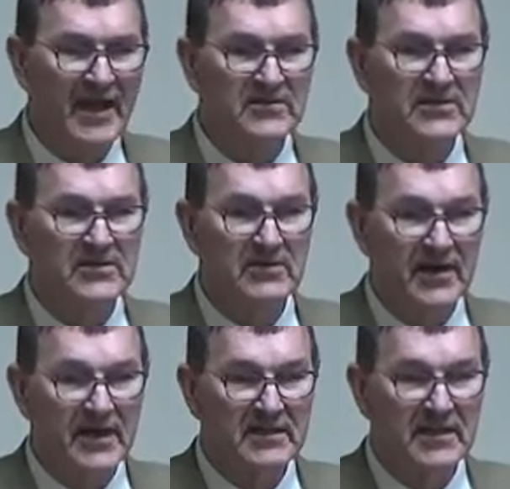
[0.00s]

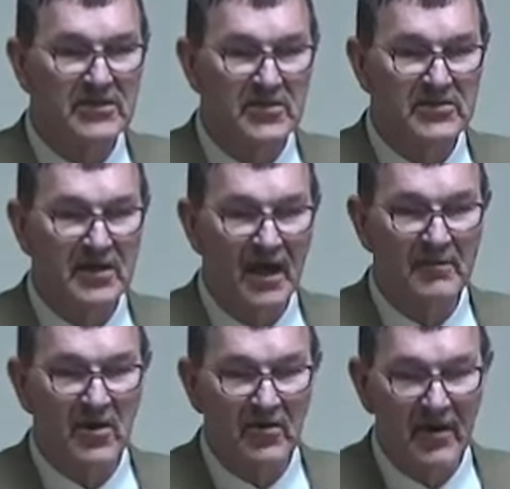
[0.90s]
strength, in due time,
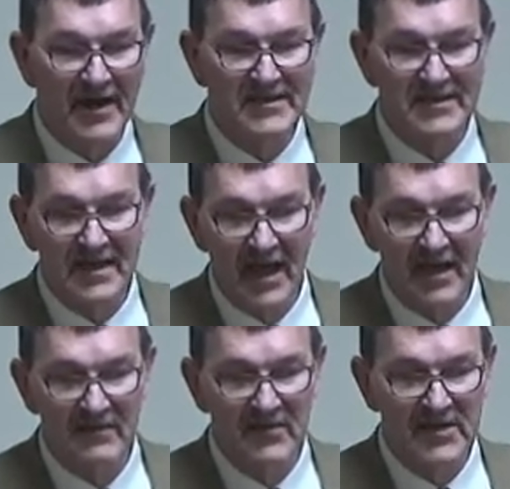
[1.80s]
Christ
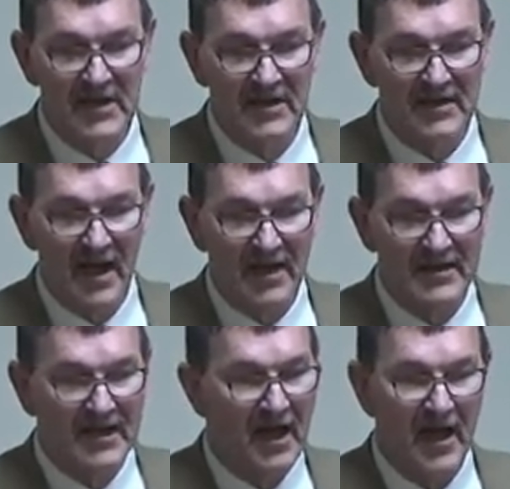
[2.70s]
died for the ungodly.
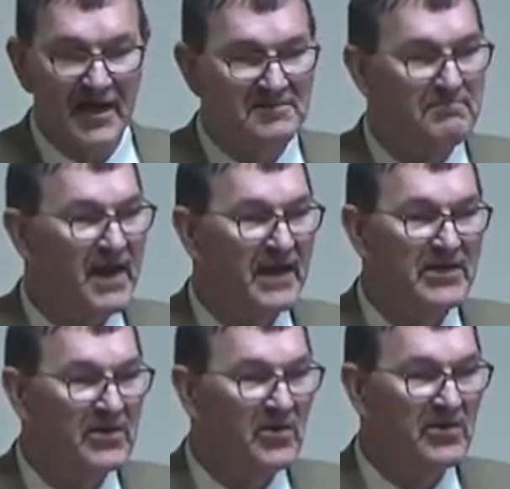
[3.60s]
God has met
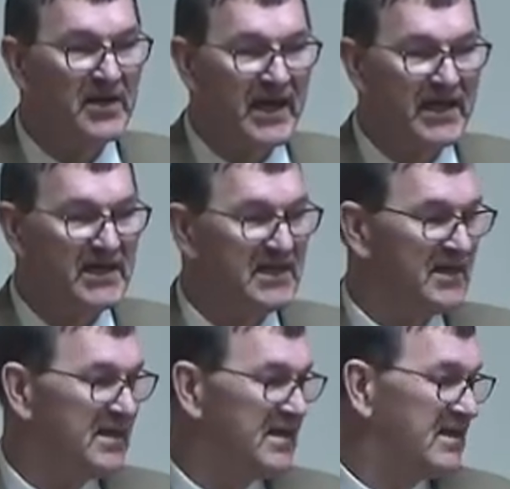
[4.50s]
your need.
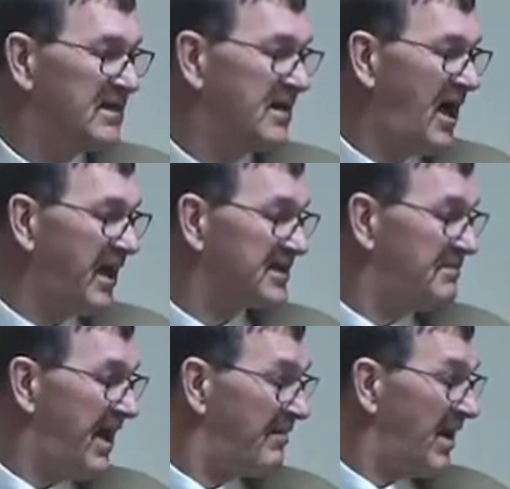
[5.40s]
God has
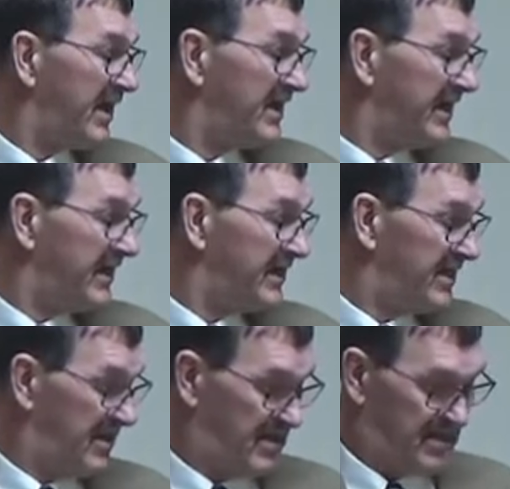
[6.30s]
met my need.
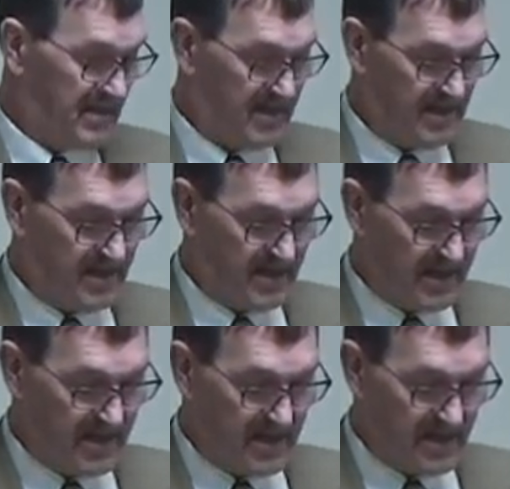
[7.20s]

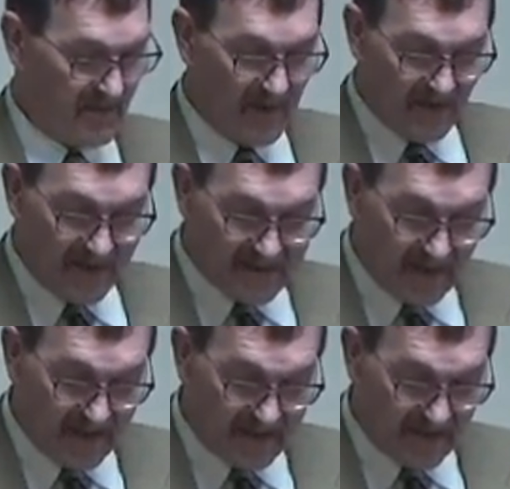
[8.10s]
We don't have to
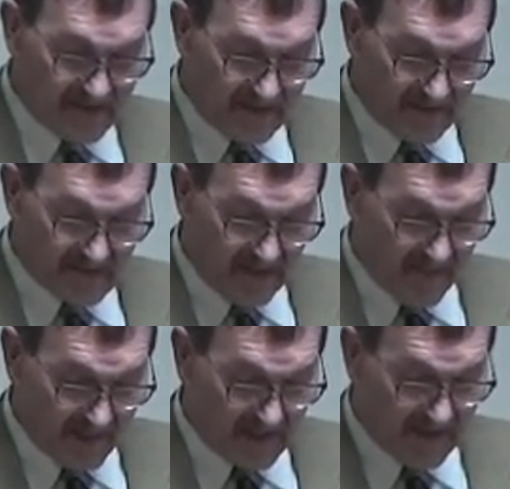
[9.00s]
clean ourselves up. We
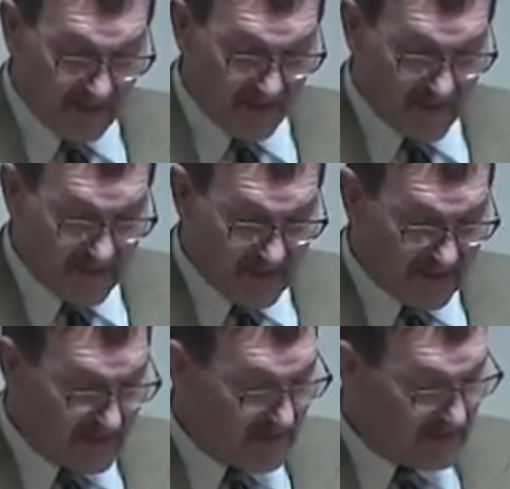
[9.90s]
can come
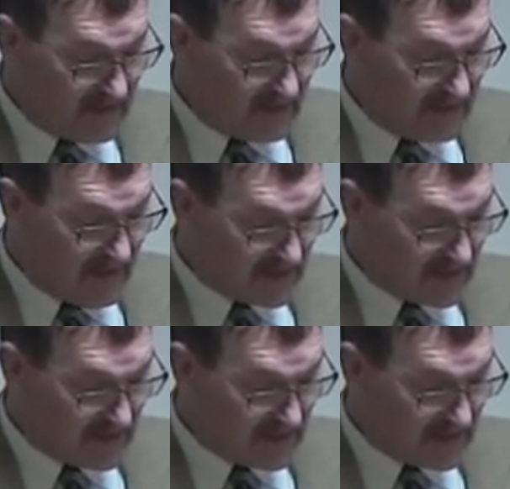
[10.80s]
as